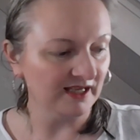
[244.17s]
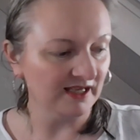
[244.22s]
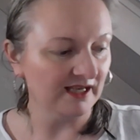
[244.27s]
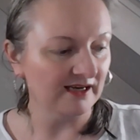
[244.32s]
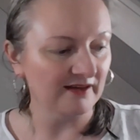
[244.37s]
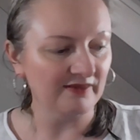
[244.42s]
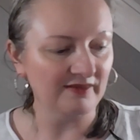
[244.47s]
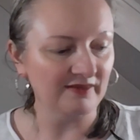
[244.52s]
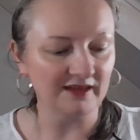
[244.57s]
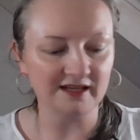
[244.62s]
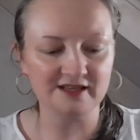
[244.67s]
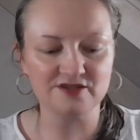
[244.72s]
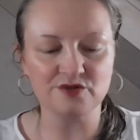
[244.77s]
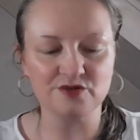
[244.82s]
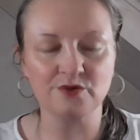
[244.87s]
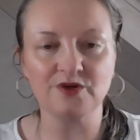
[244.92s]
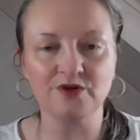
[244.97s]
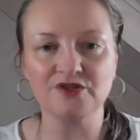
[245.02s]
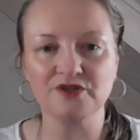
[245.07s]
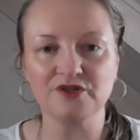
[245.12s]
And I think it's
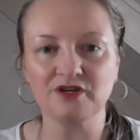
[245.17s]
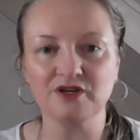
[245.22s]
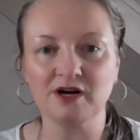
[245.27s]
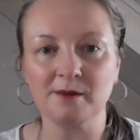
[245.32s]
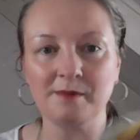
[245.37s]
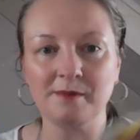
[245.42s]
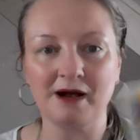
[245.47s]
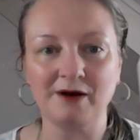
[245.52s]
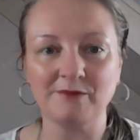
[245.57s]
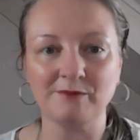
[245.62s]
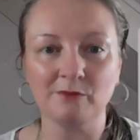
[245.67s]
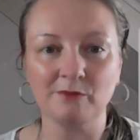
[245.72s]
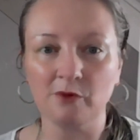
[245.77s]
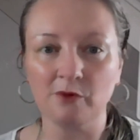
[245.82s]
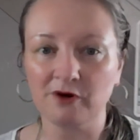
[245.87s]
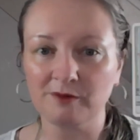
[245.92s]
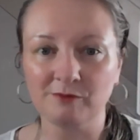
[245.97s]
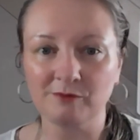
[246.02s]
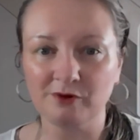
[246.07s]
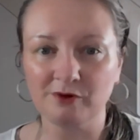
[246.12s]
going to come out
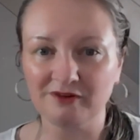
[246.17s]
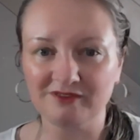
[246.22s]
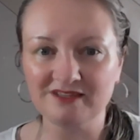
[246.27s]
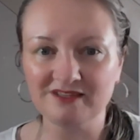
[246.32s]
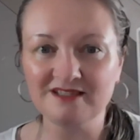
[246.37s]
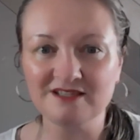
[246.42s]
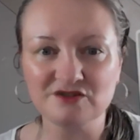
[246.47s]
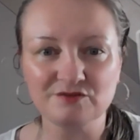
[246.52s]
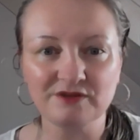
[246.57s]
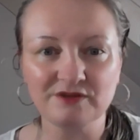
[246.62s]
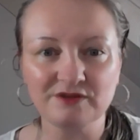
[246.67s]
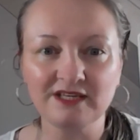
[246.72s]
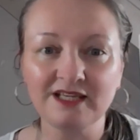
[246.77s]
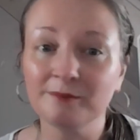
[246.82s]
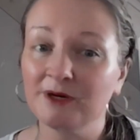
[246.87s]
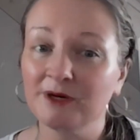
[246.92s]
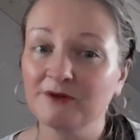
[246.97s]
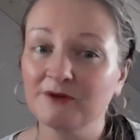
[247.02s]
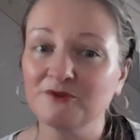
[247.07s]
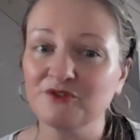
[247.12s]
more and more. This is really
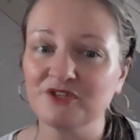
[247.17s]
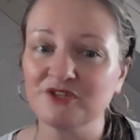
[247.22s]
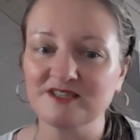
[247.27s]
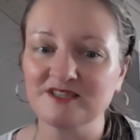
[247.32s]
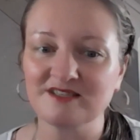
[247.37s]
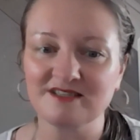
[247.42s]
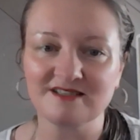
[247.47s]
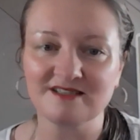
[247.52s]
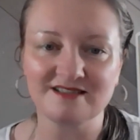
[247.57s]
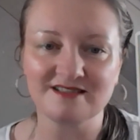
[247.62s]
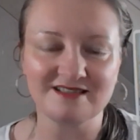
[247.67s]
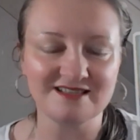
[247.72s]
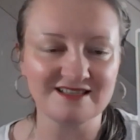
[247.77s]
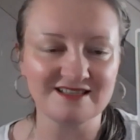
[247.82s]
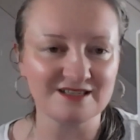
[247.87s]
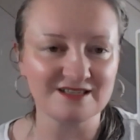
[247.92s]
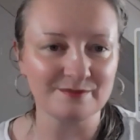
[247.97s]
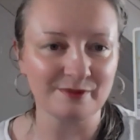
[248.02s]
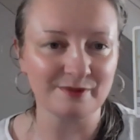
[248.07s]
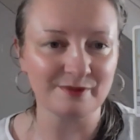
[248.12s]
about justice. This
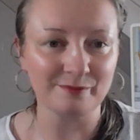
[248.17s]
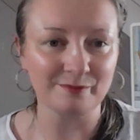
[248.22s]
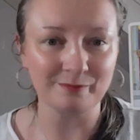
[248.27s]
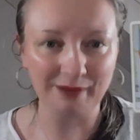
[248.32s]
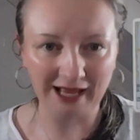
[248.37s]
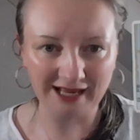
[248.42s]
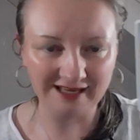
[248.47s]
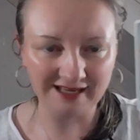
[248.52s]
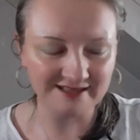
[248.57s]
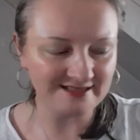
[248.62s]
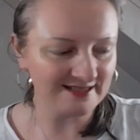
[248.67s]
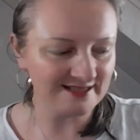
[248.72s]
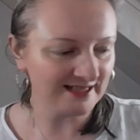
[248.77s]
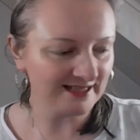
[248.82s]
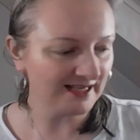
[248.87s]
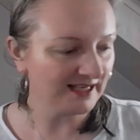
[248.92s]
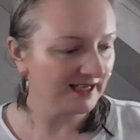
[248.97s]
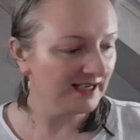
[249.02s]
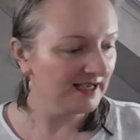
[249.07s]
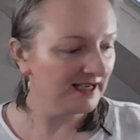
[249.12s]
is about
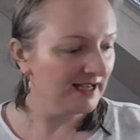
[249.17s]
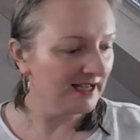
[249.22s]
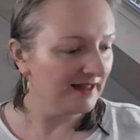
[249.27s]
balancing.